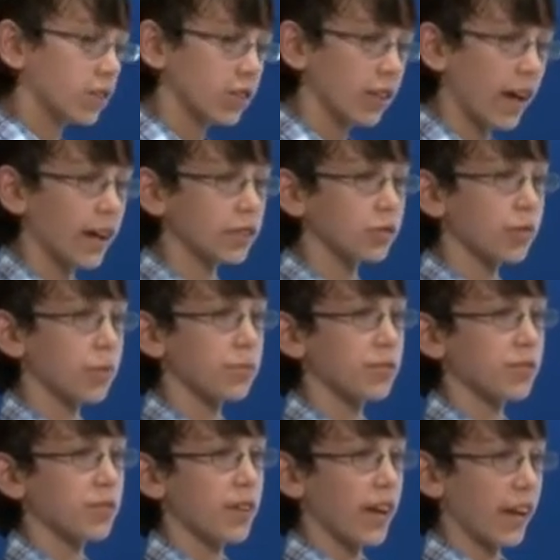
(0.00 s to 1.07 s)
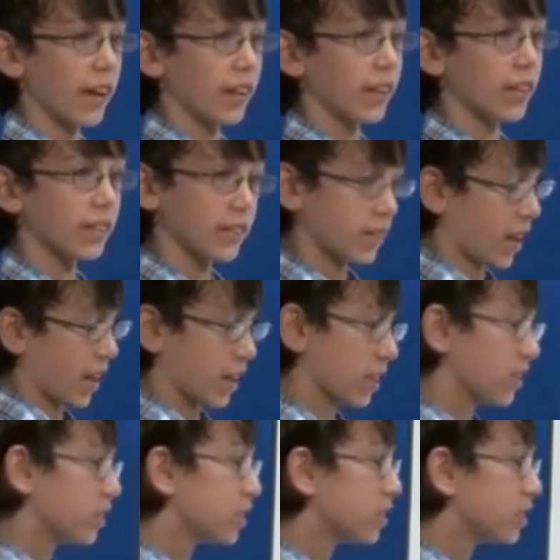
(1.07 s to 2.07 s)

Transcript: last from 8, 10.